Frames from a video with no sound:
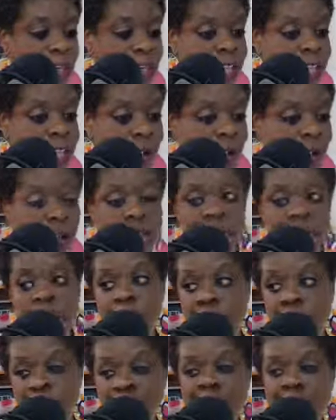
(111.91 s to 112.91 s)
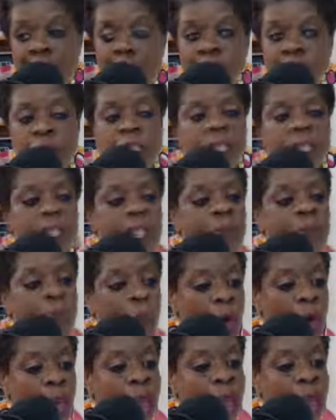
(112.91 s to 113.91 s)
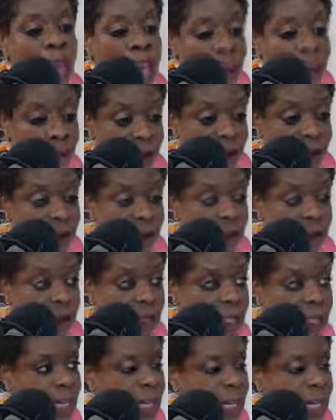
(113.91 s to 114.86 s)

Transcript: They want you to be interested in what they're up to.